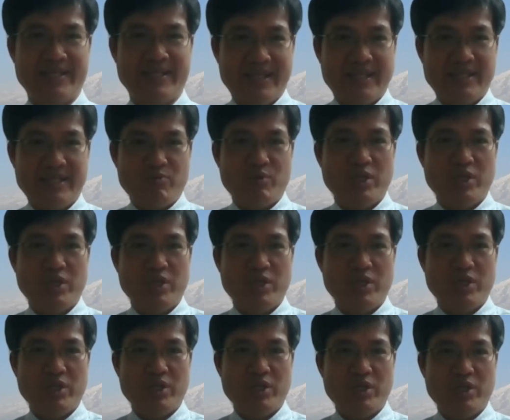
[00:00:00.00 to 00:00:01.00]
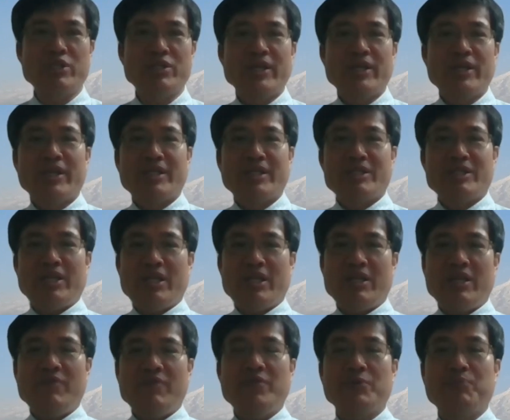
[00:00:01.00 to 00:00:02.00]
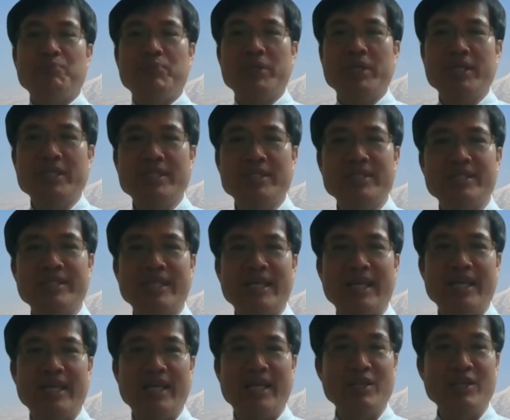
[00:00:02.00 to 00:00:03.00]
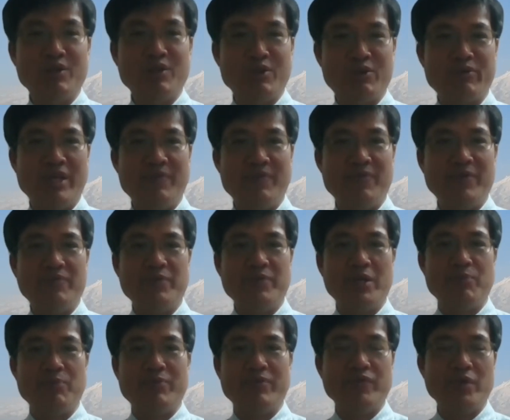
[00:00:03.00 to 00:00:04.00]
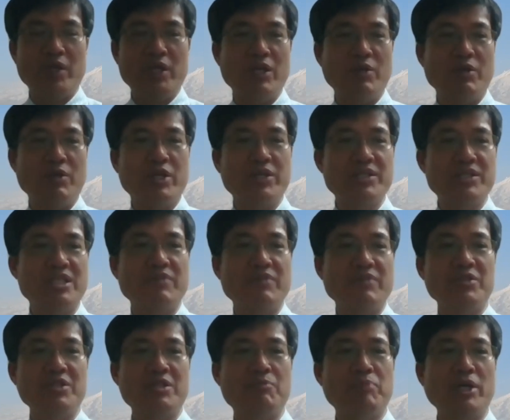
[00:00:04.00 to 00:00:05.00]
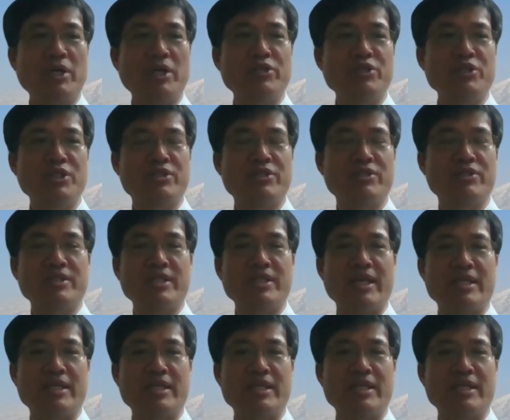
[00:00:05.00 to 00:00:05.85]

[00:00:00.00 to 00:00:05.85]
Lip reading: That's what, if a person say in Korea, if a very conservative politician